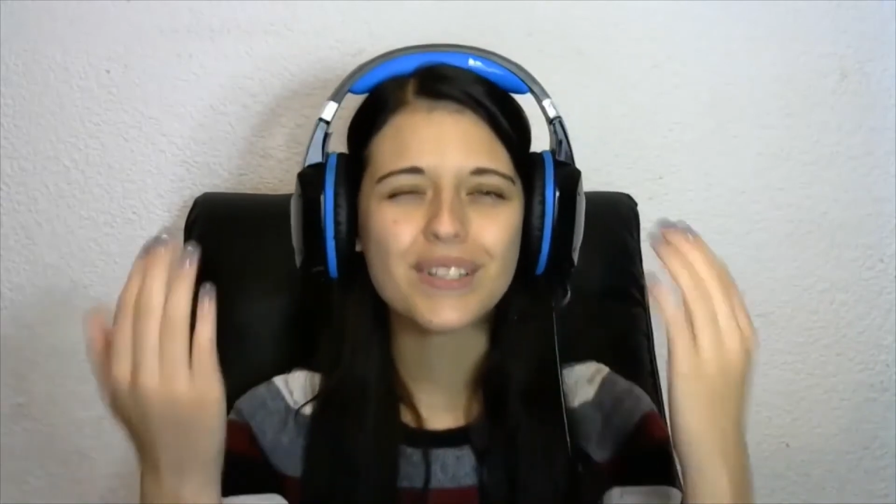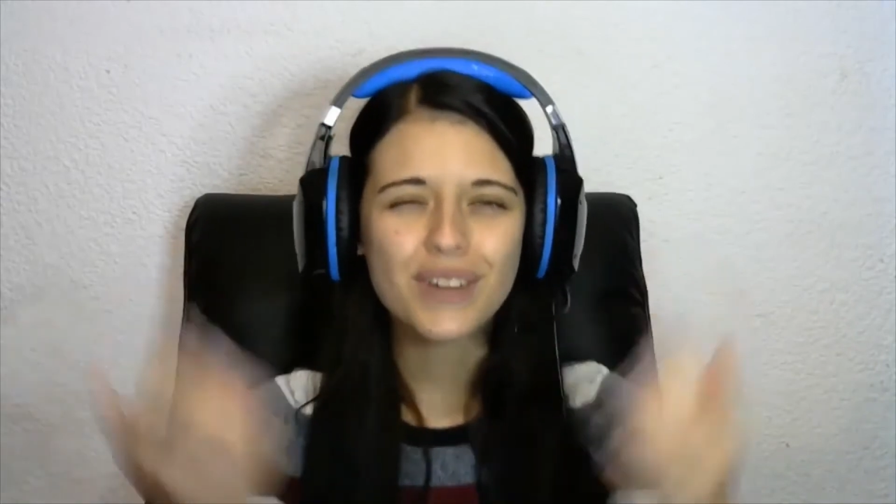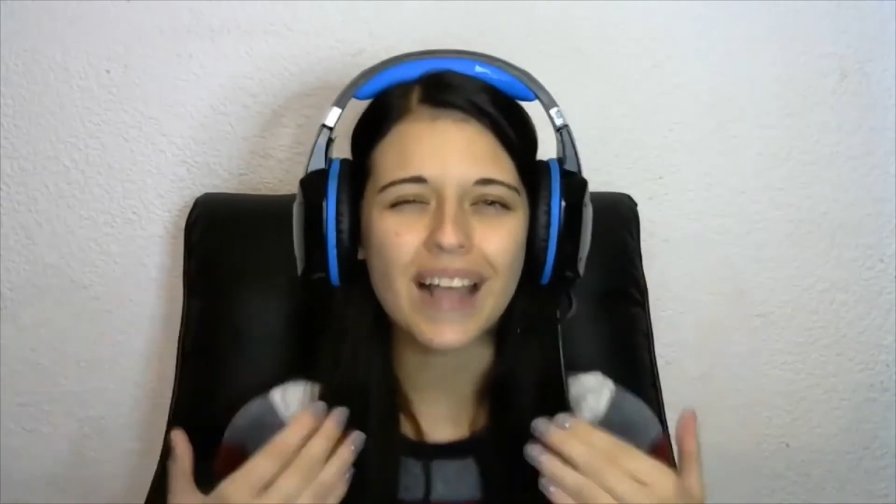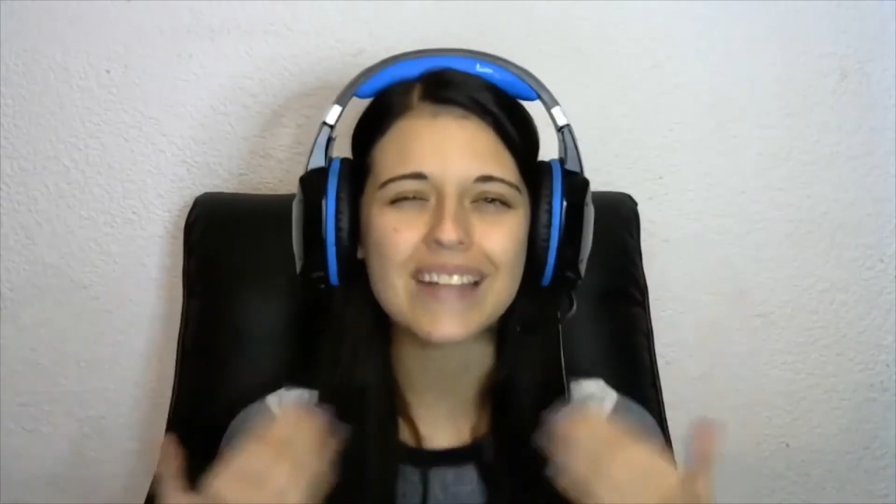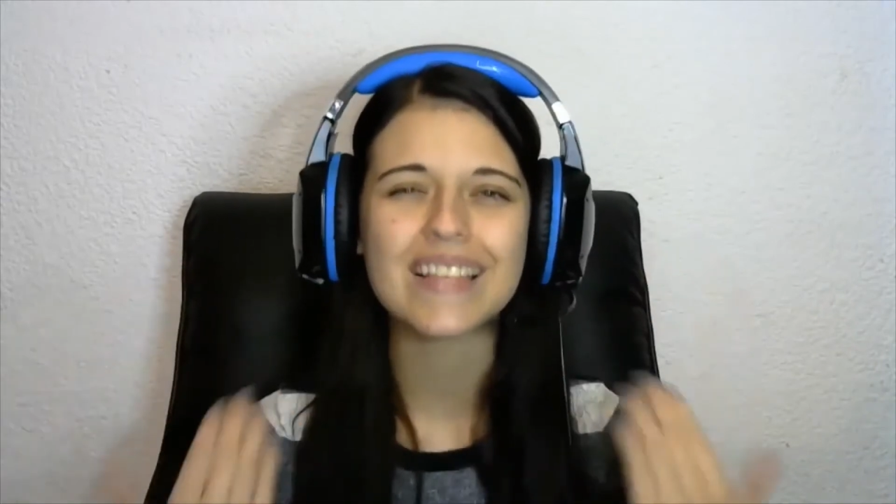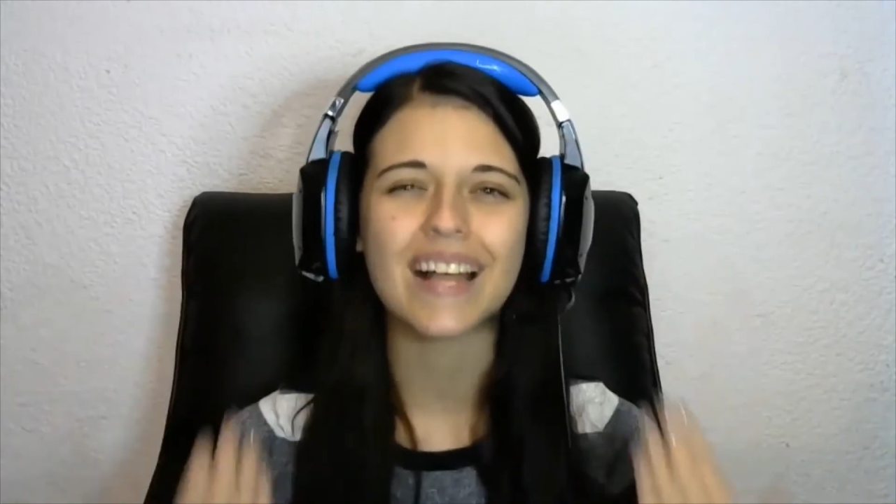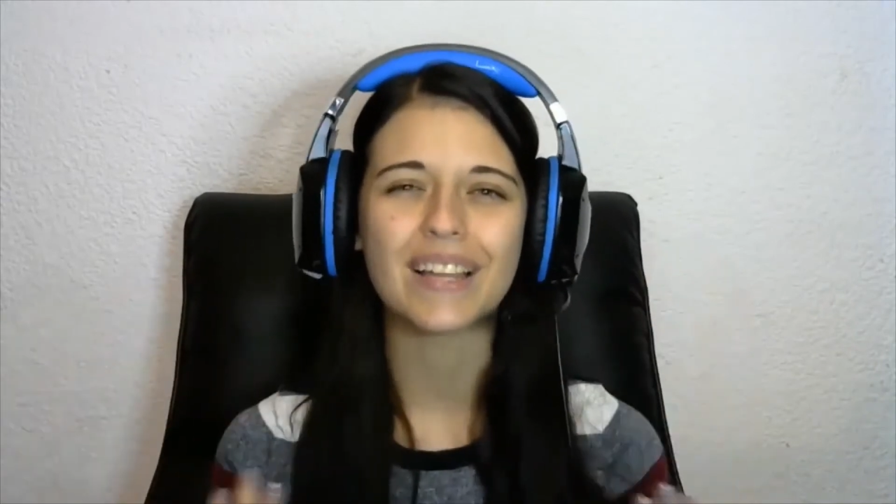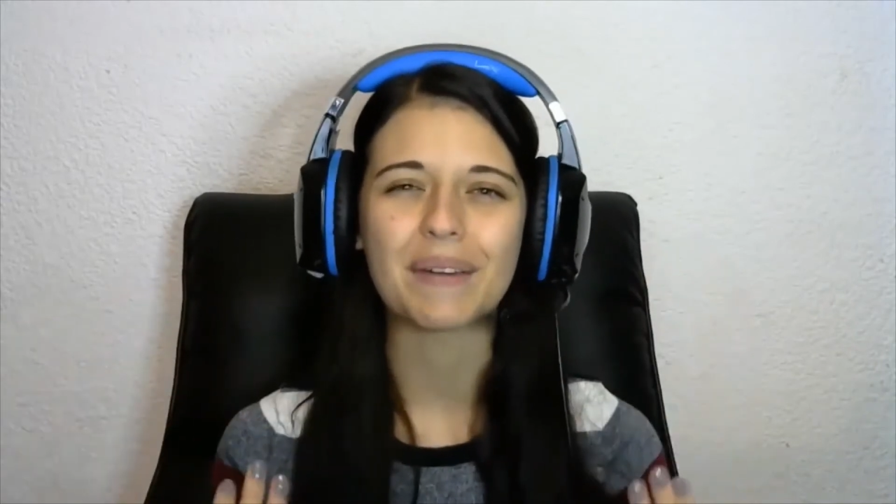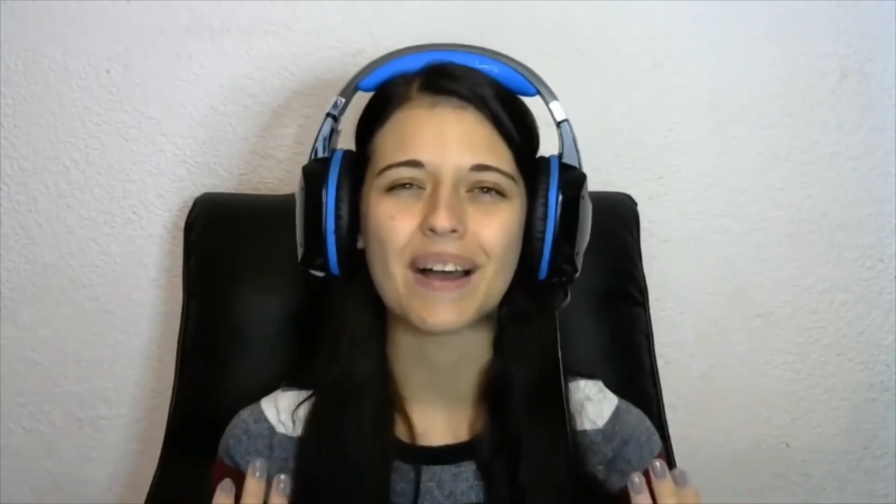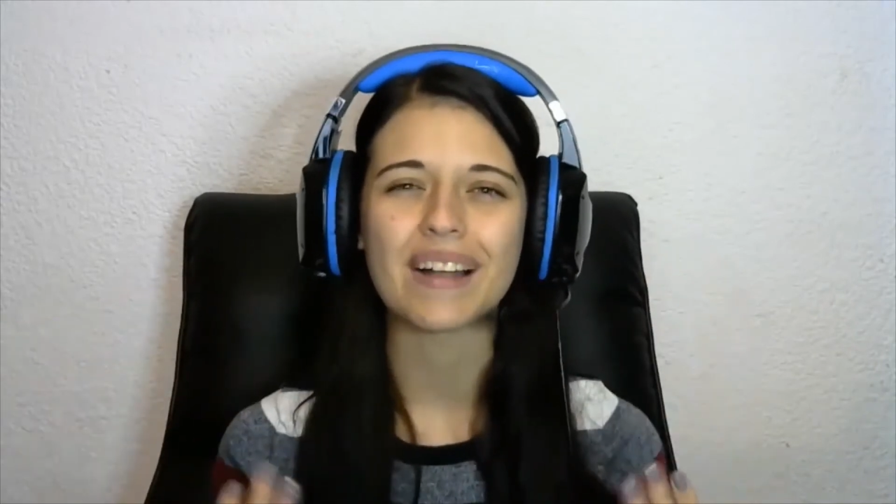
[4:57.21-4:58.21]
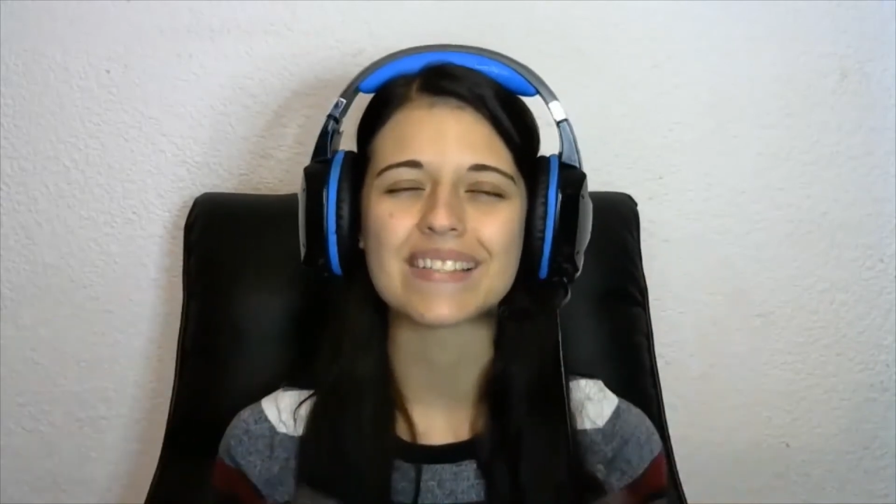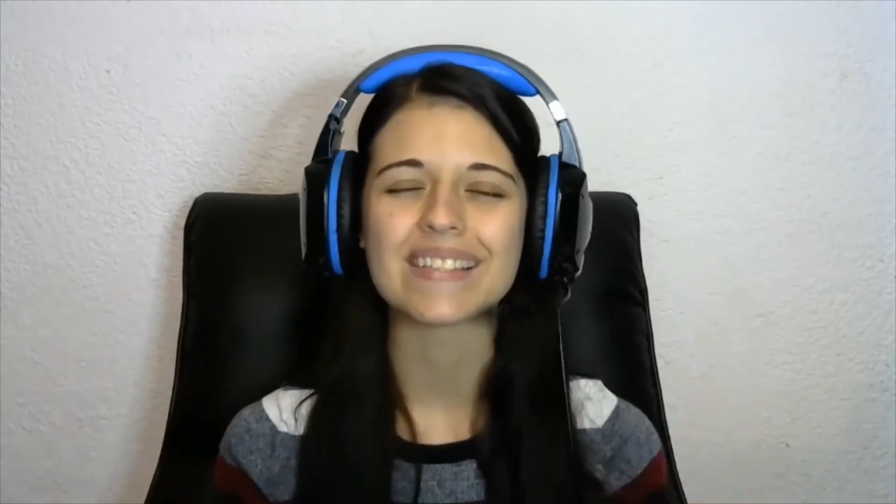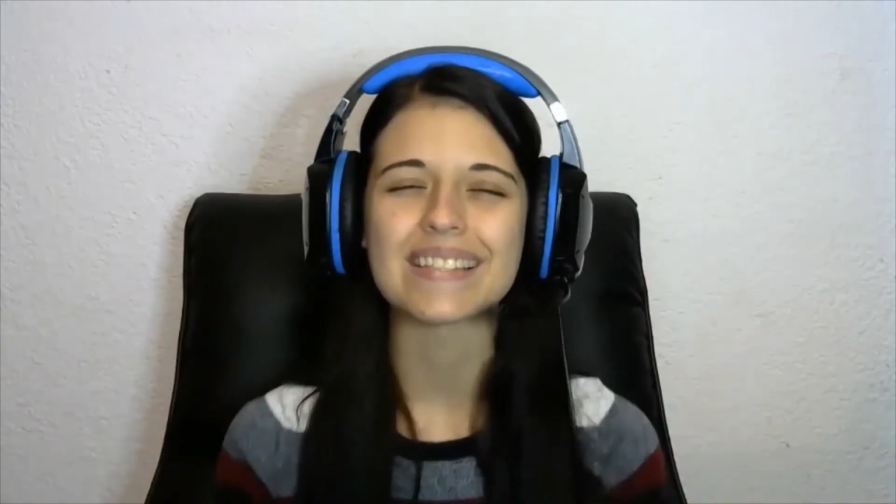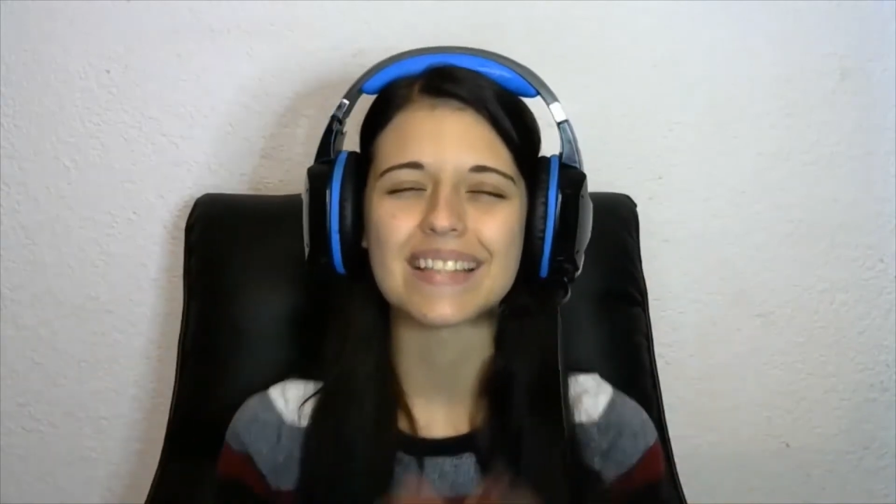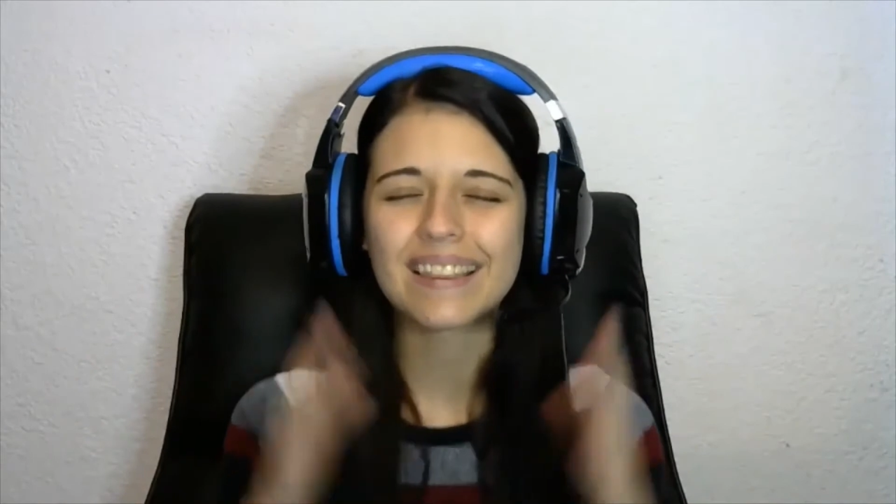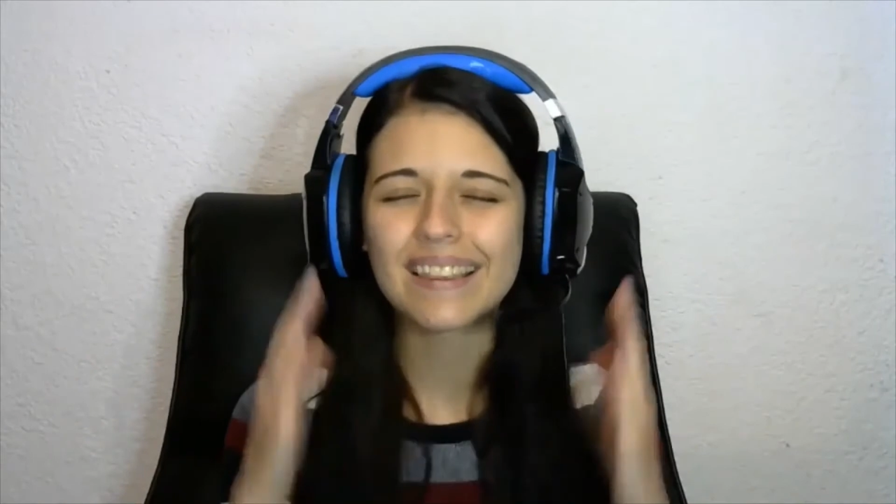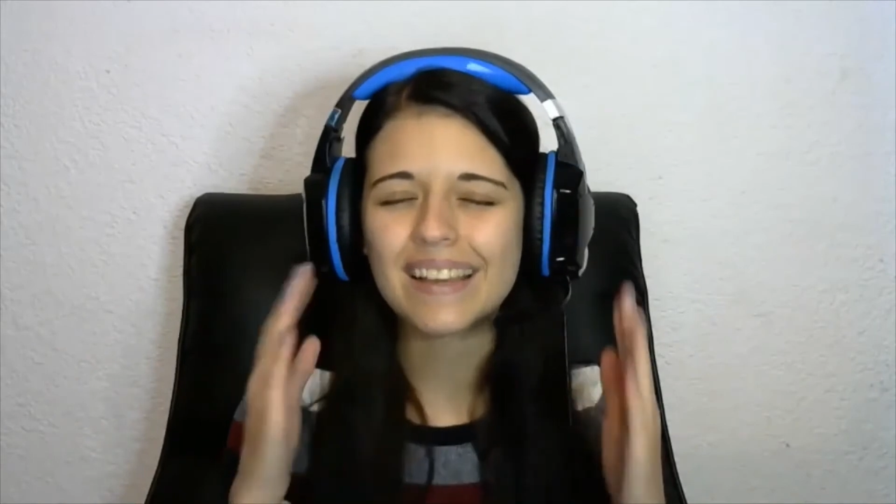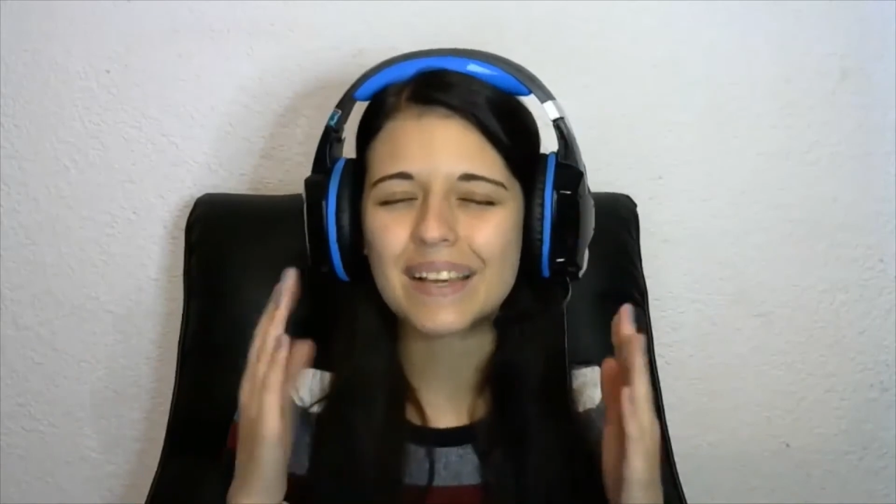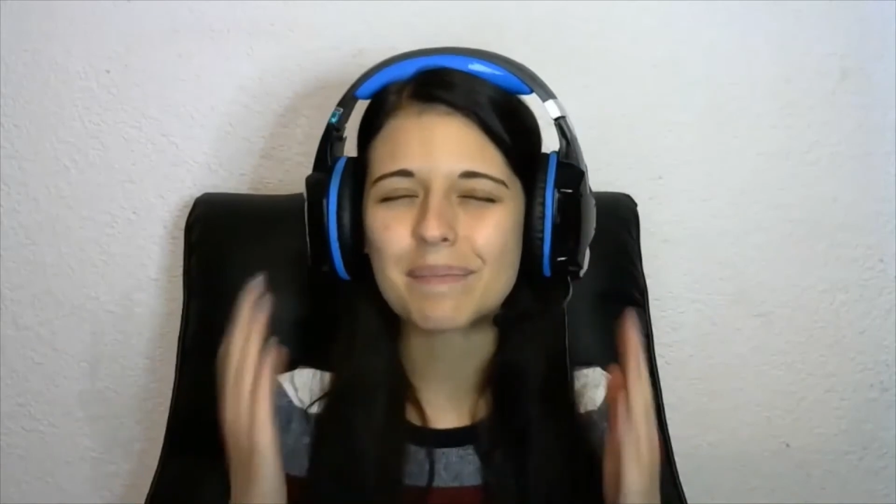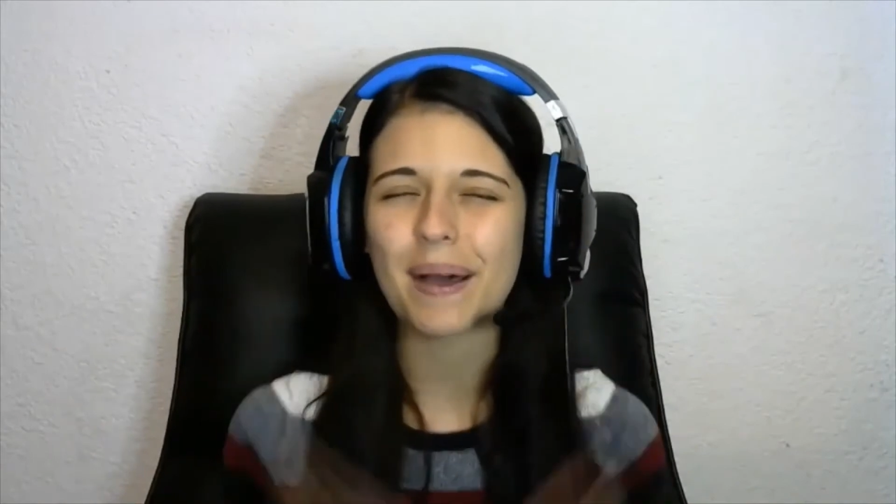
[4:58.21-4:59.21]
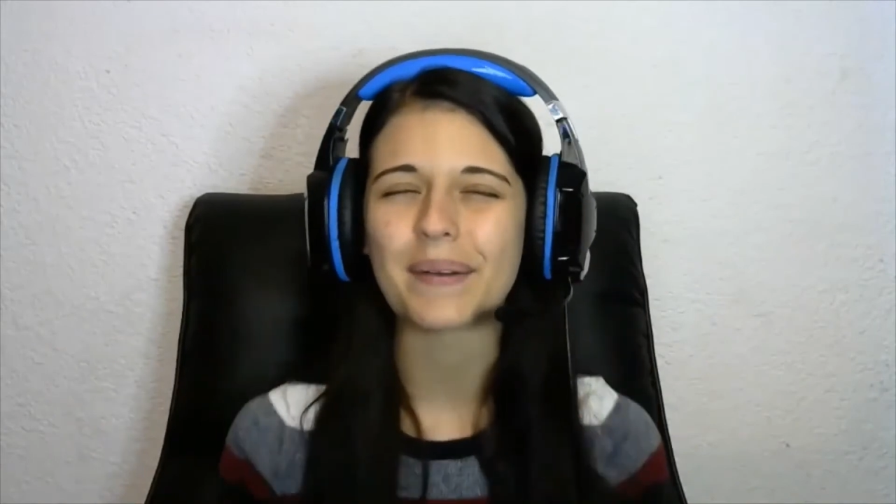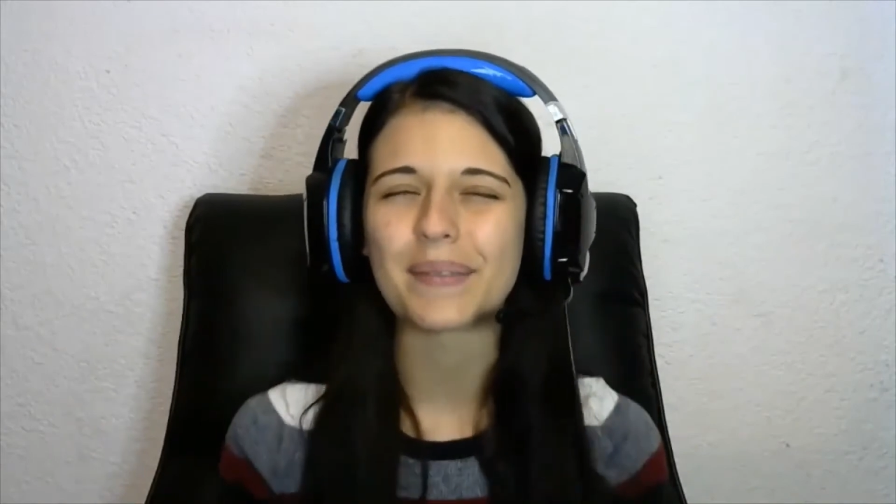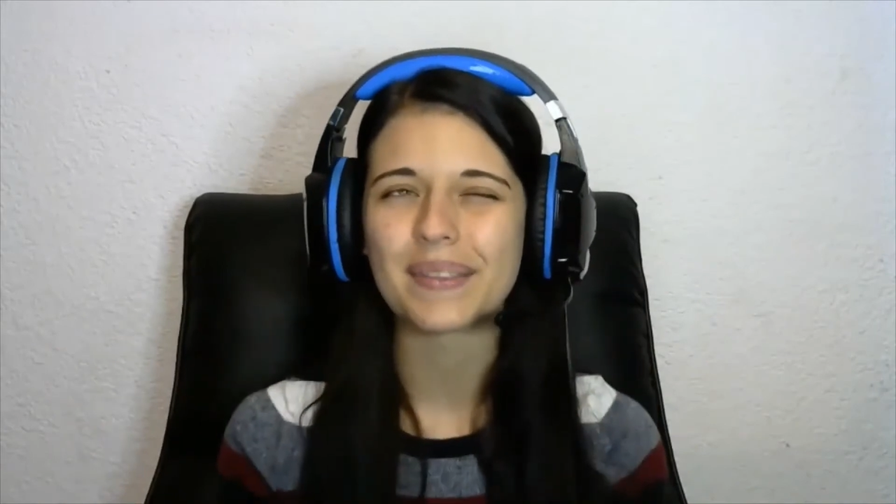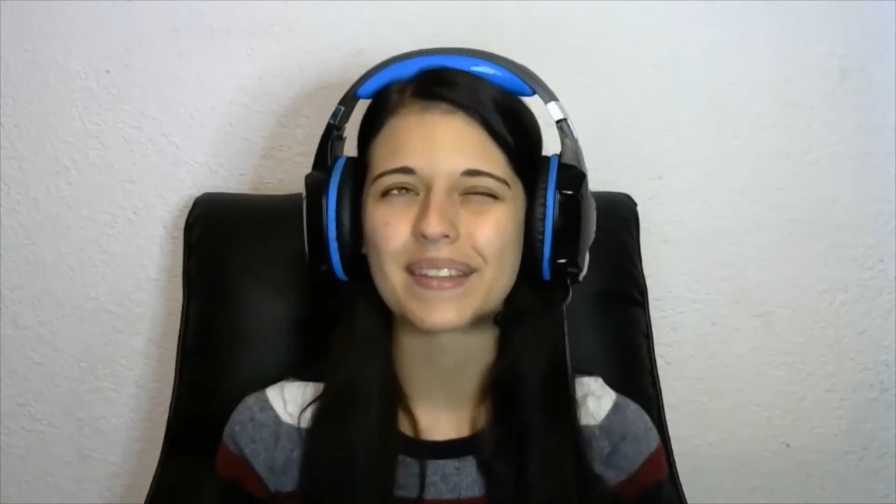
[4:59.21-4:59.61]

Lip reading: try tell you answers and think about